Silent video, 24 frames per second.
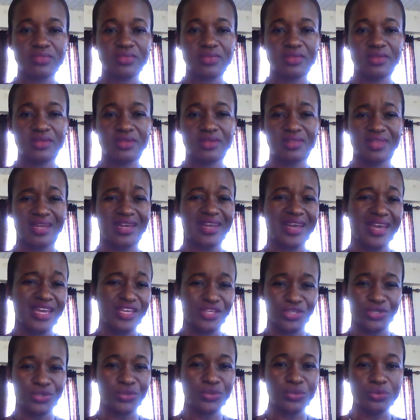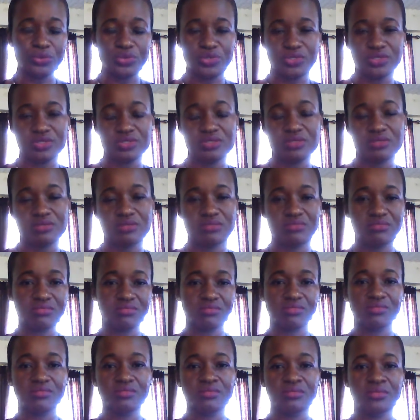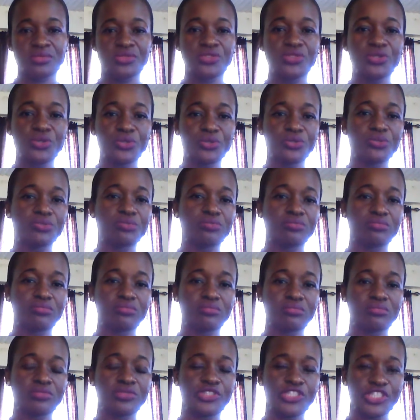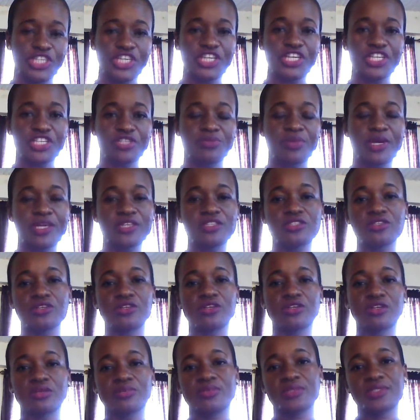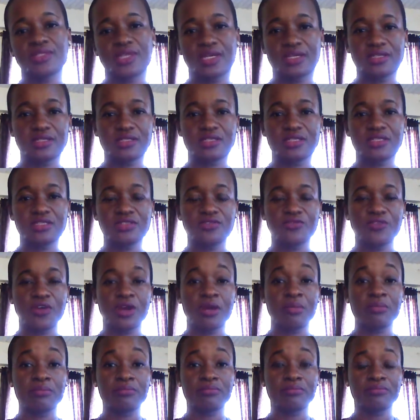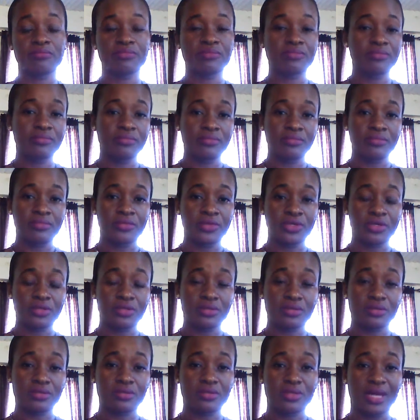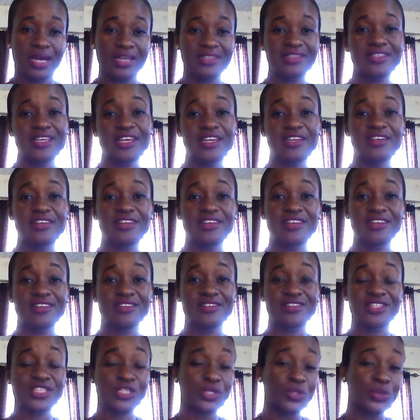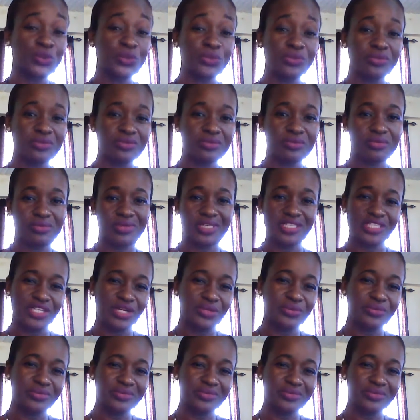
that I used to change my circumstances, from attending school without